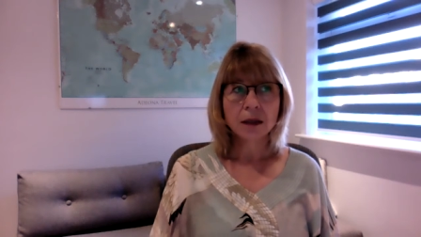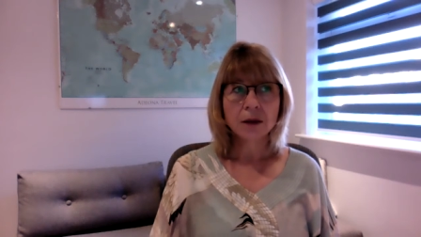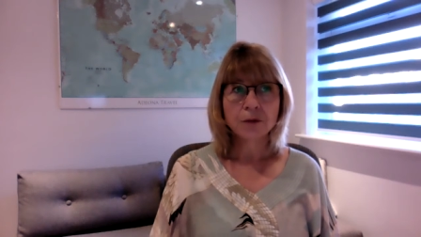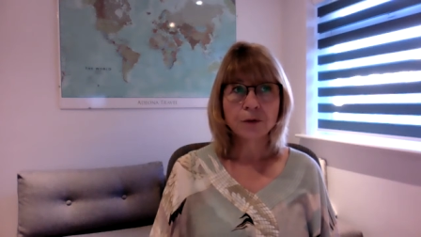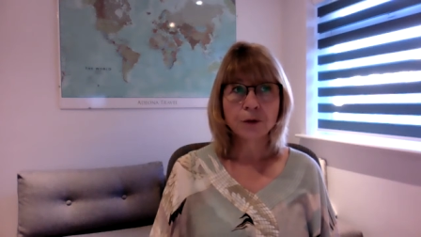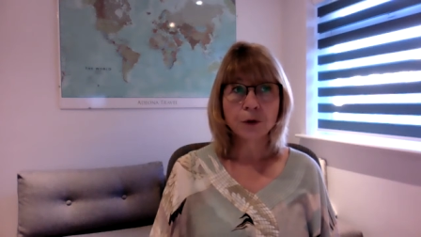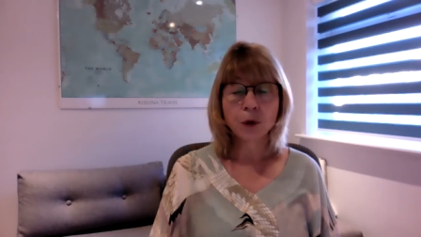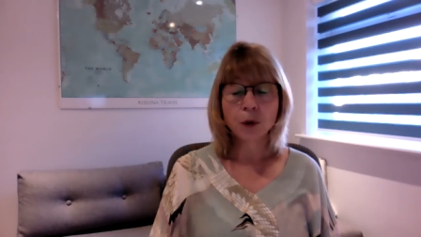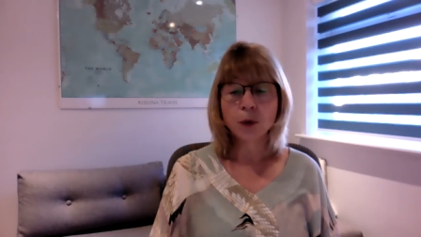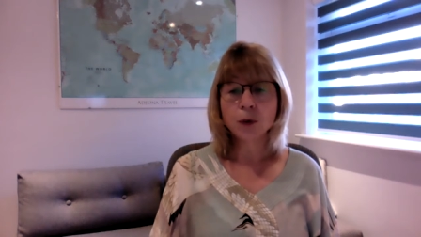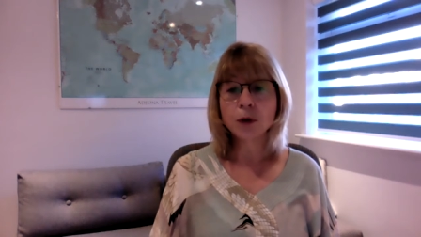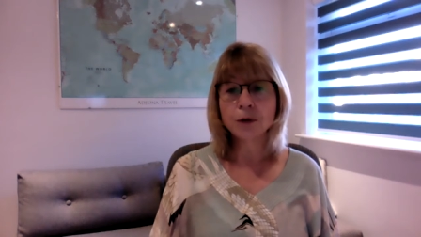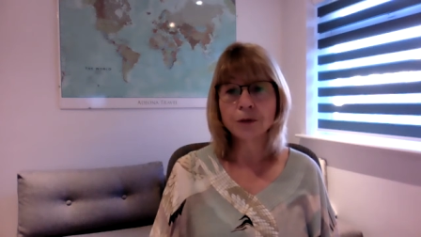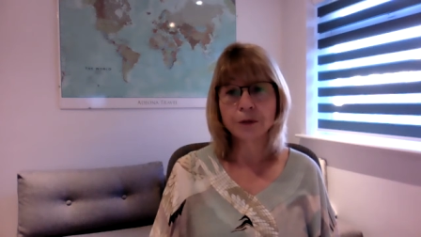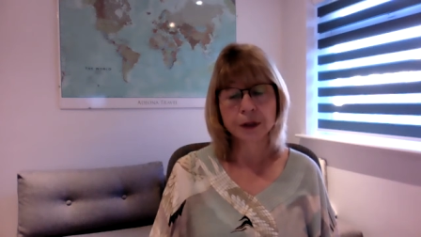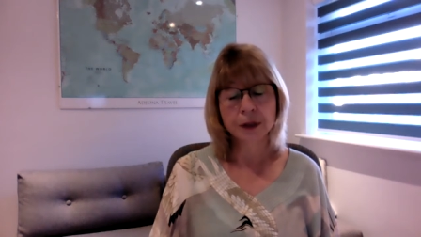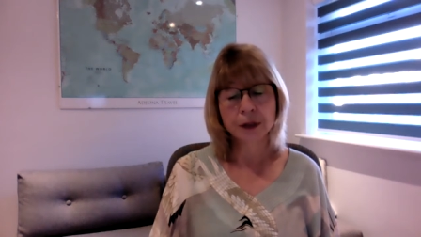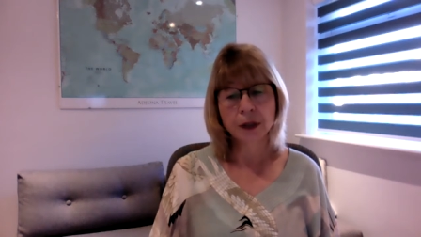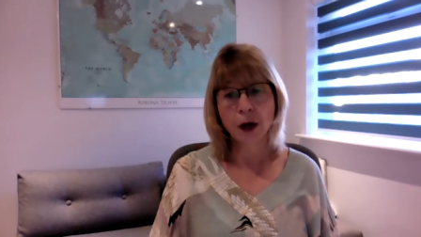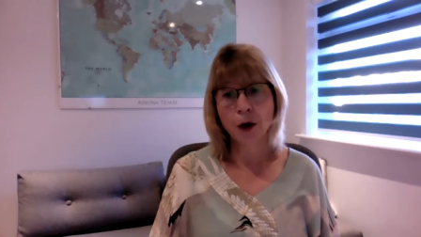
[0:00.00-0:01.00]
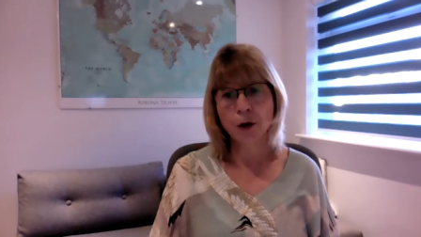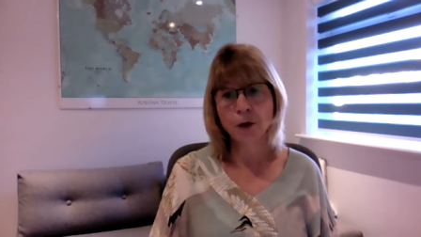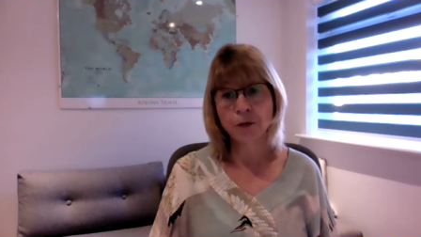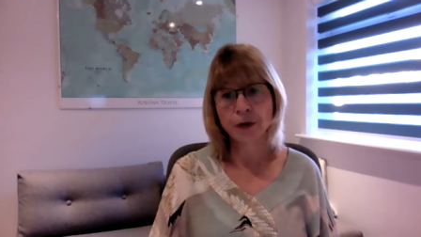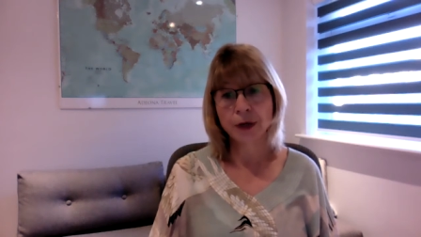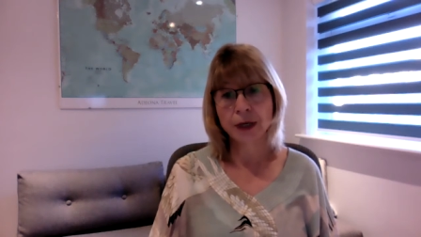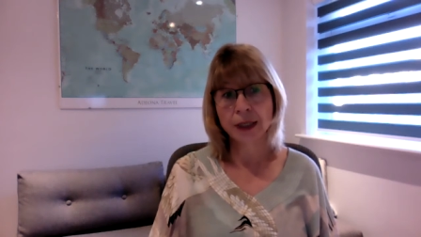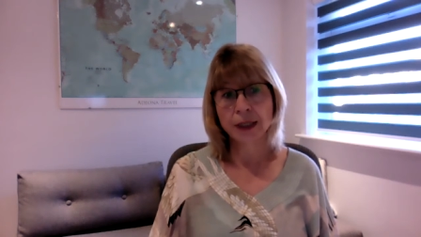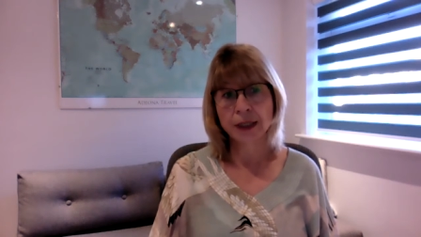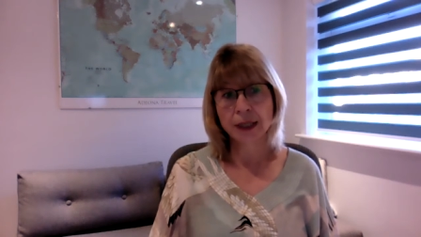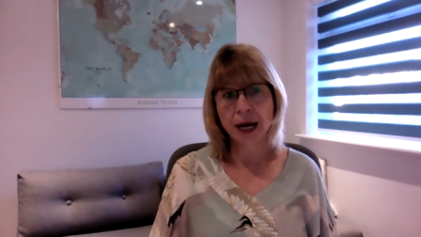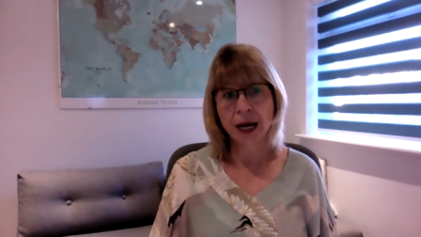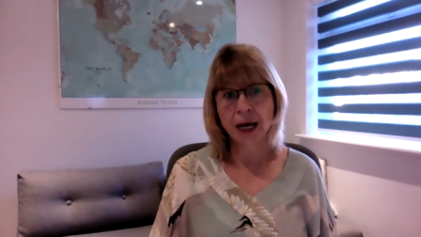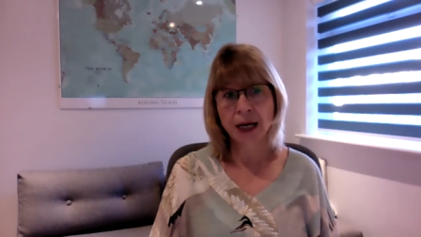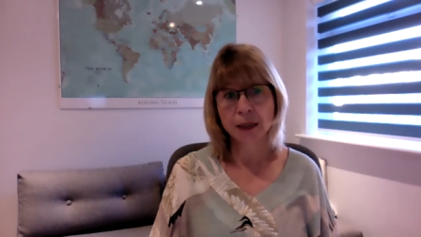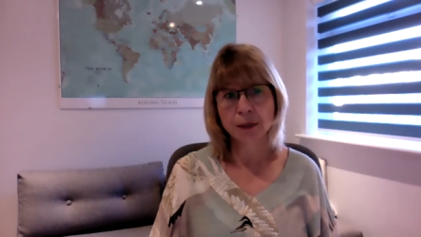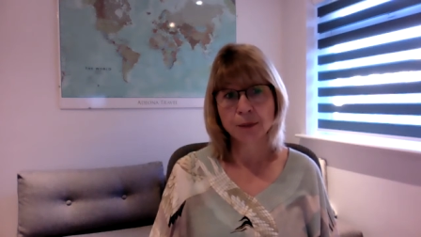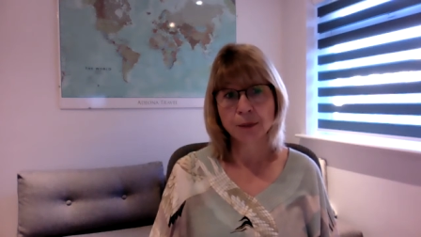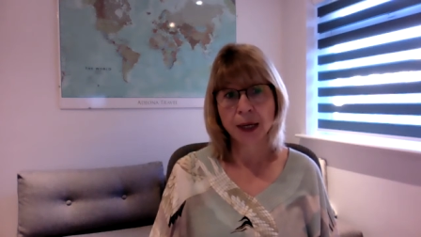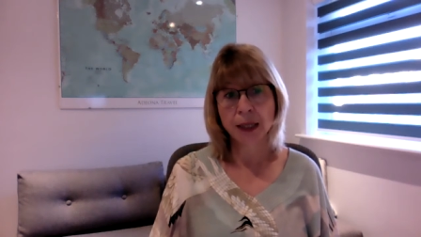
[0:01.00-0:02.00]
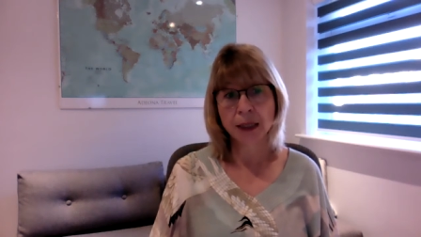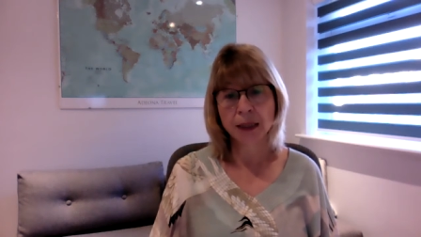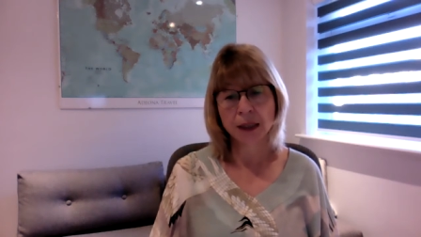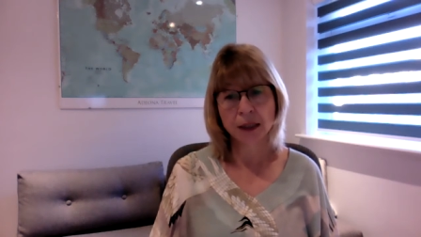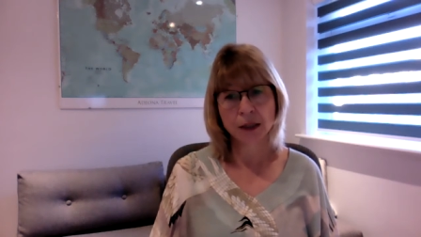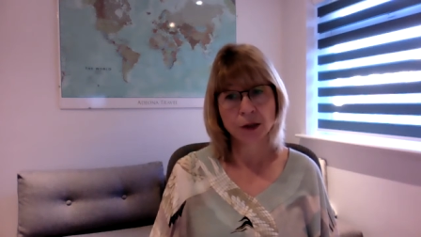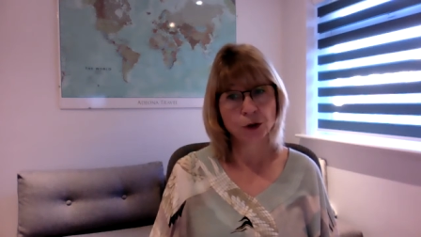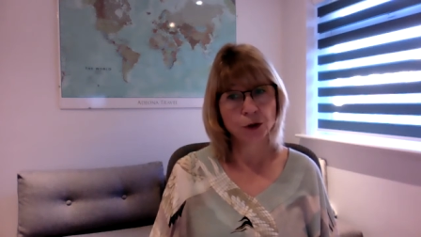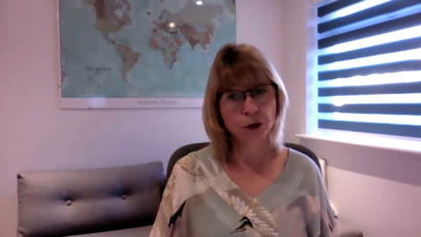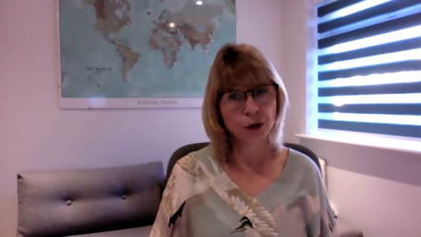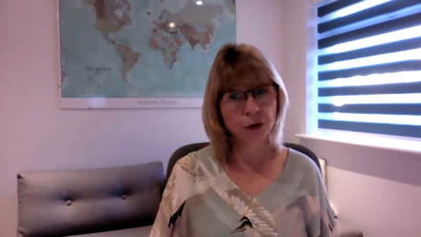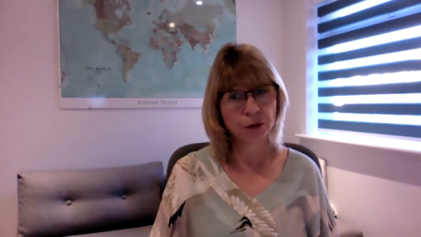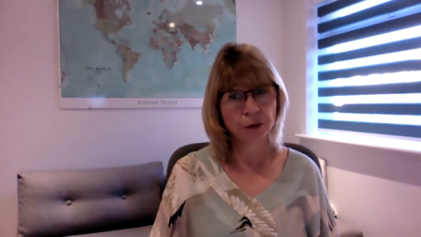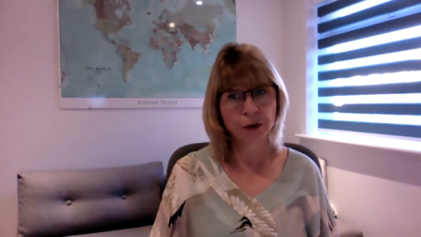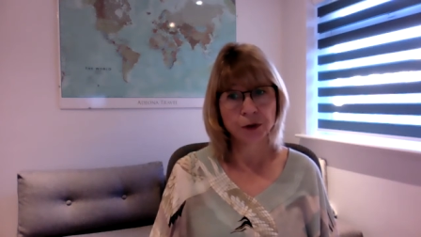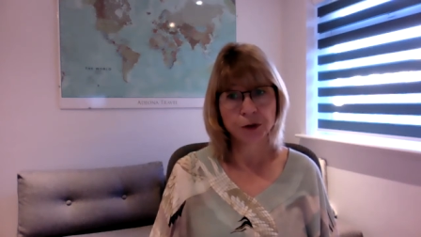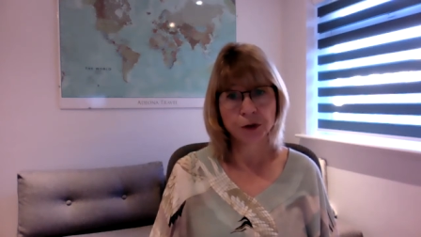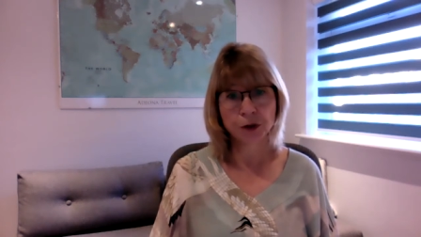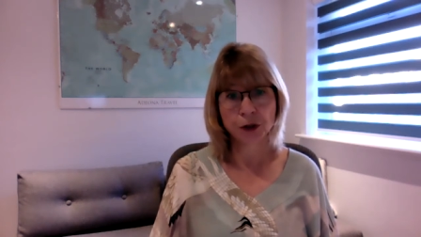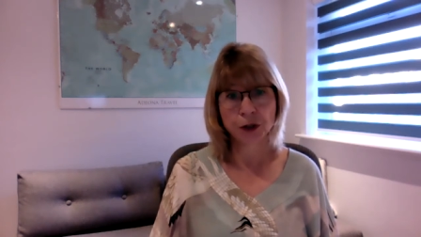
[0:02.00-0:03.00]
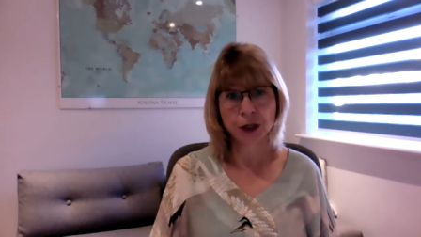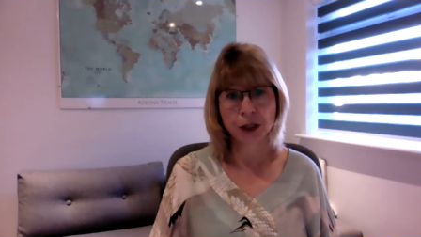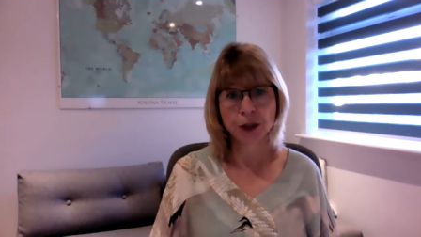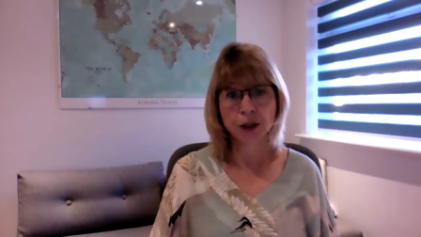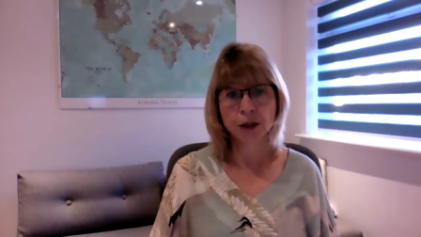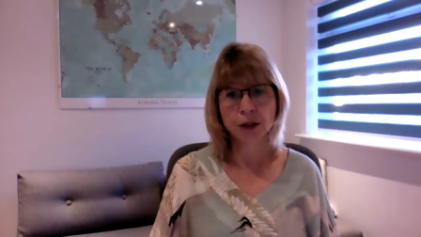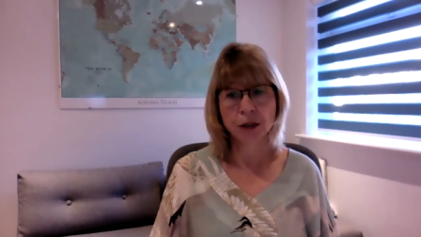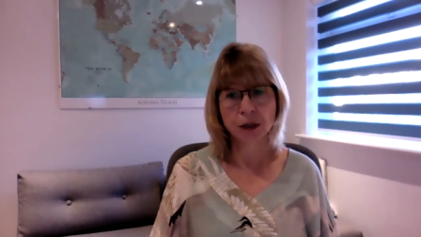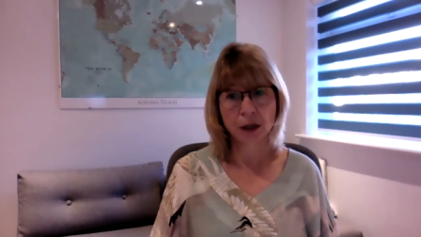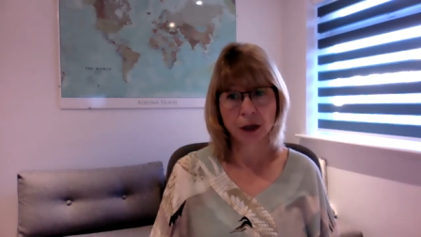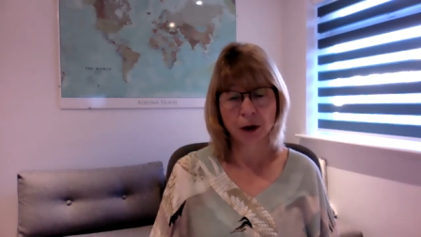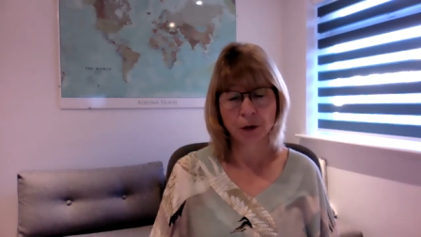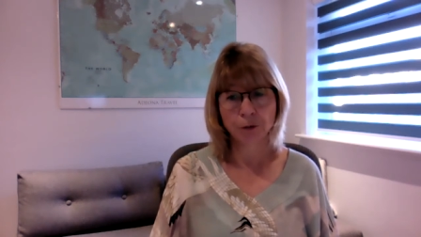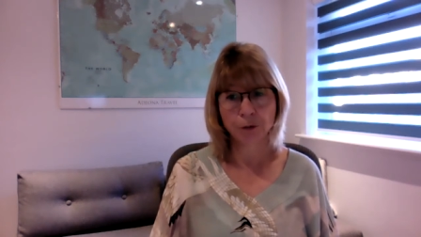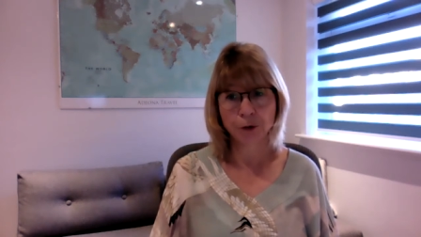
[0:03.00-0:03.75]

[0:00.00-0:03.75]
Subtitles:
For all of us, COVID has meant extraordinary restrictions on our